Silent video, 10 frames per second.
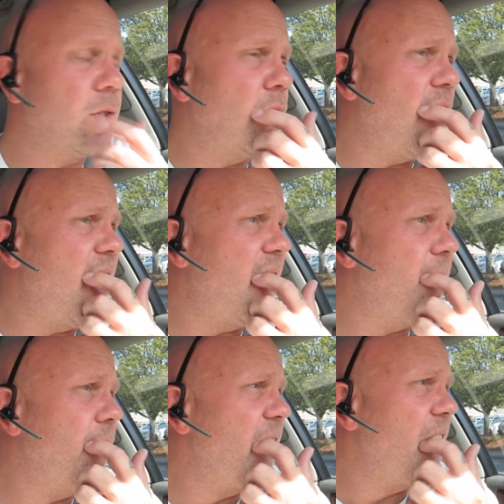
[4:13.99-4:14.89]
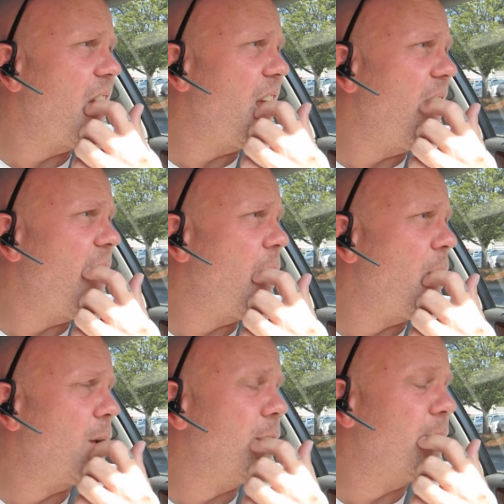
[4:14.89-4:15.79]
survive. You know
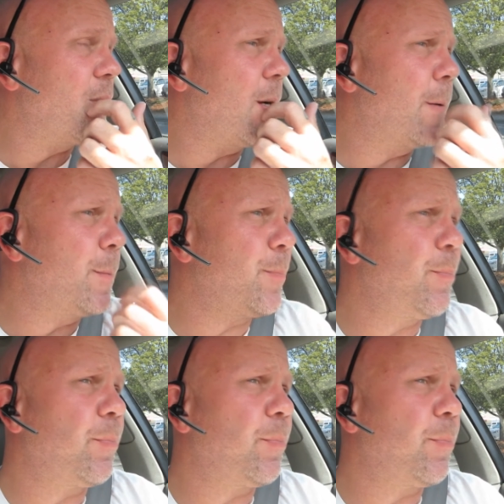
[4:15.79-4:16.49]
so.